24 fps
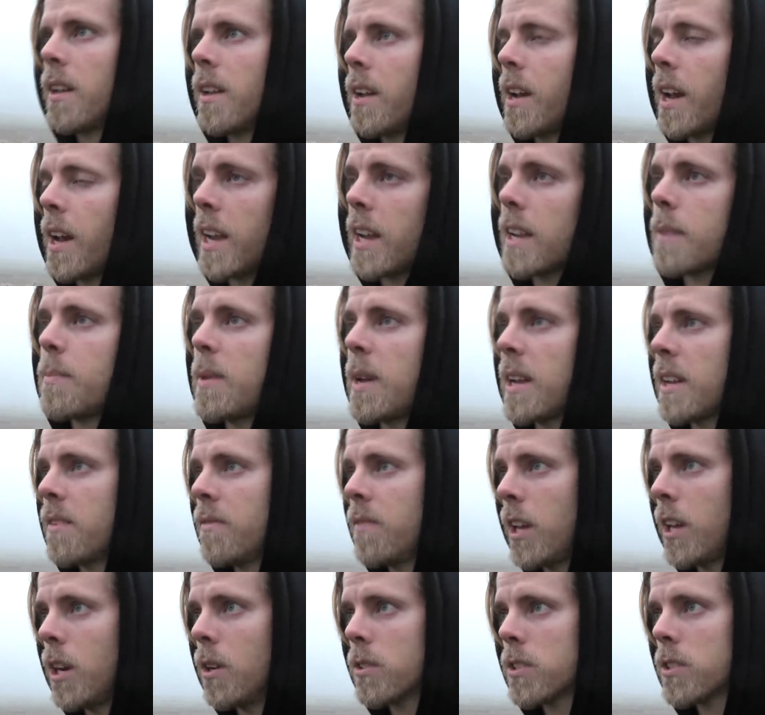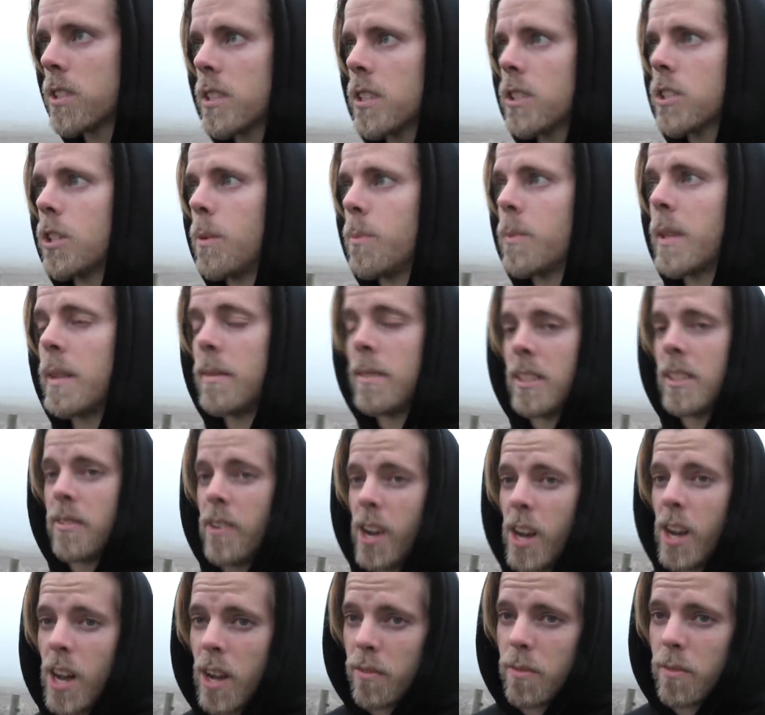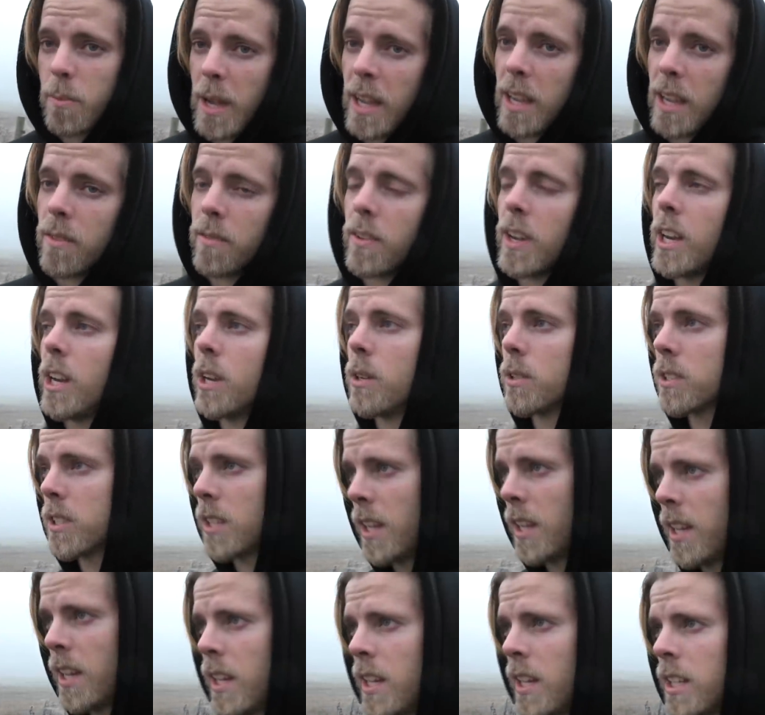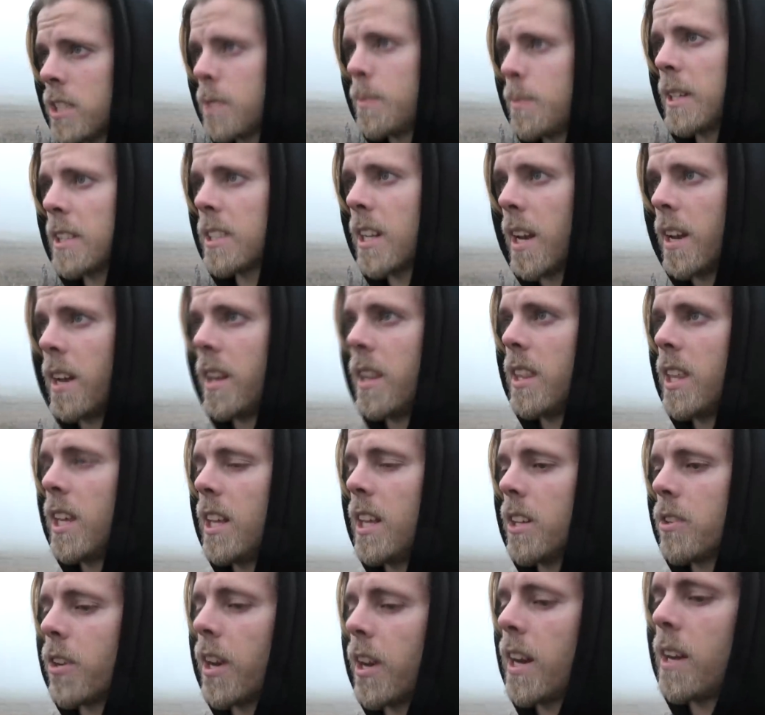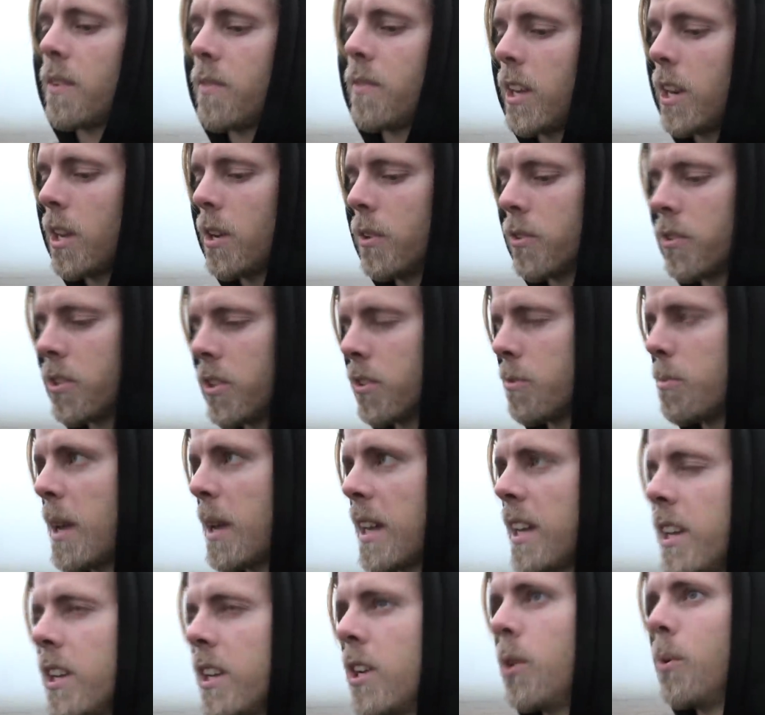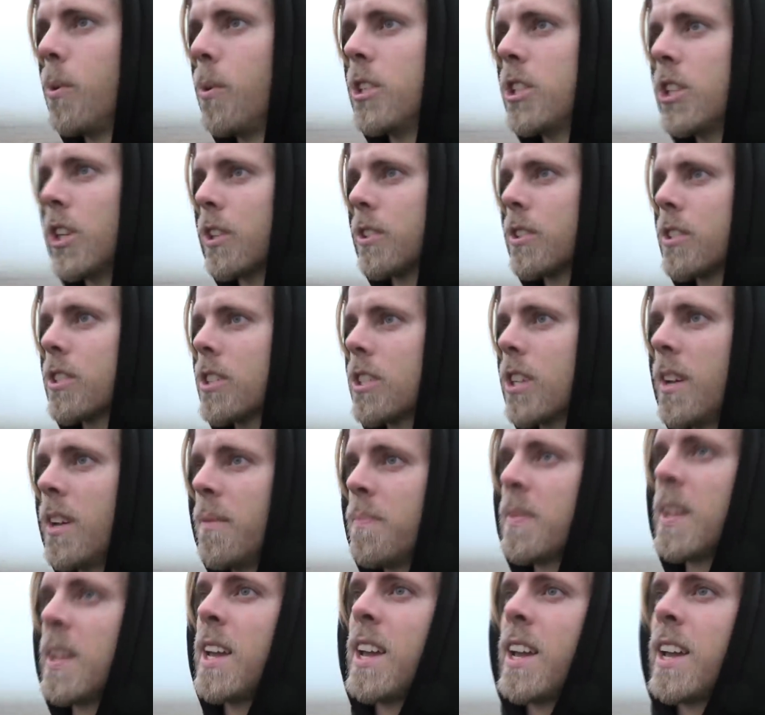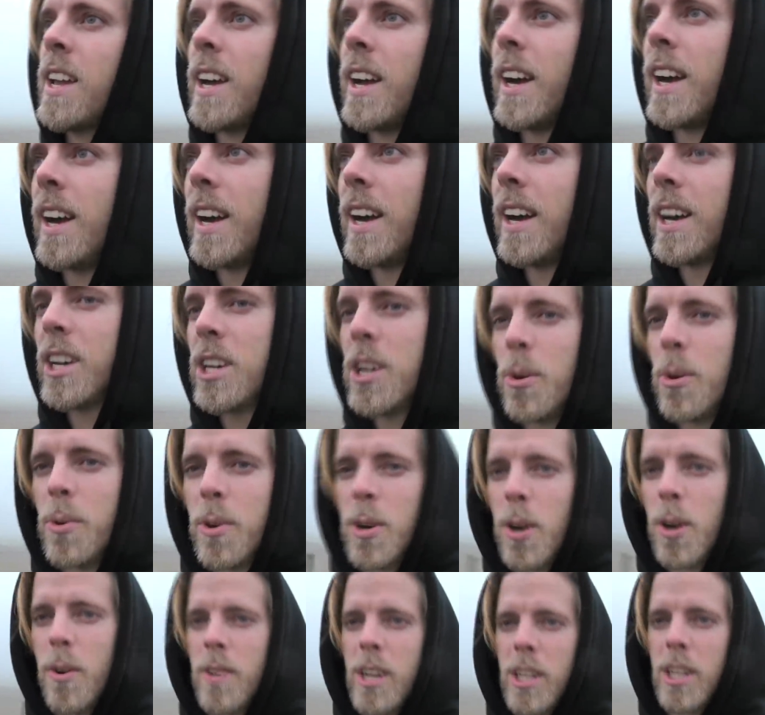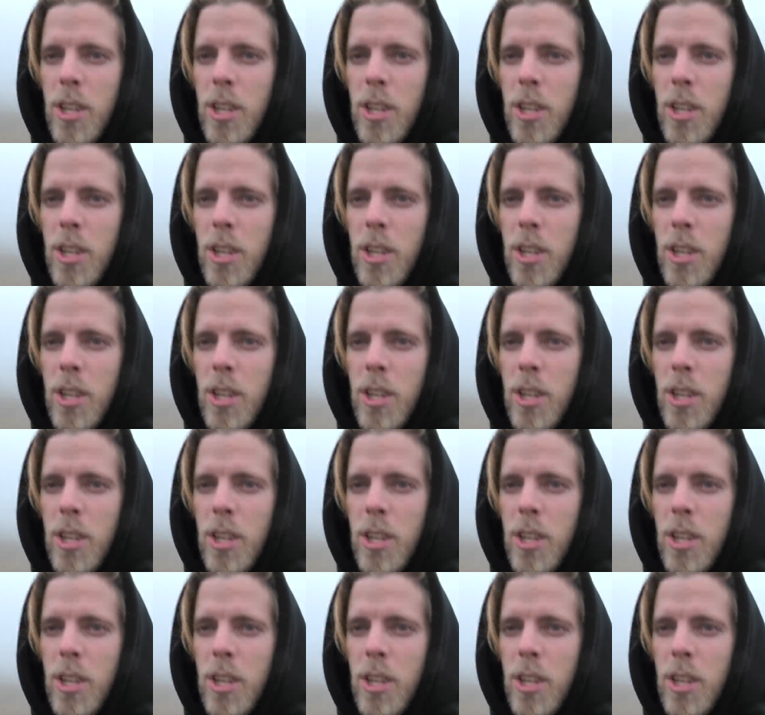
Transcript: like making videos, sometimes even love making videos, especially the training videos, just making cool shots, going over